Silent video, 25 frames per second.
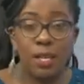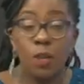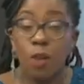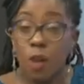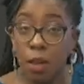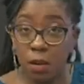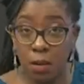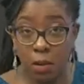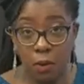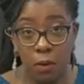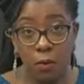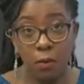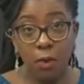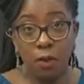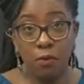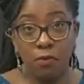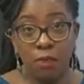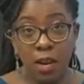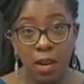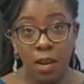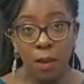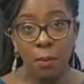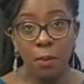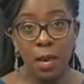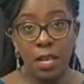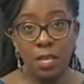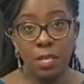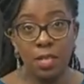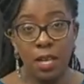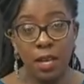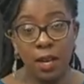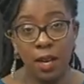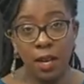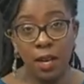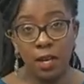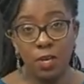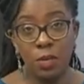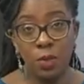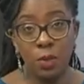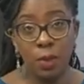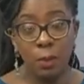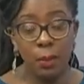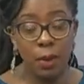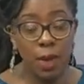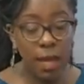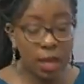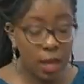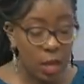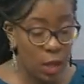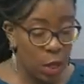you are very much encouraged to
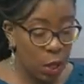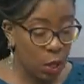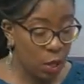apply.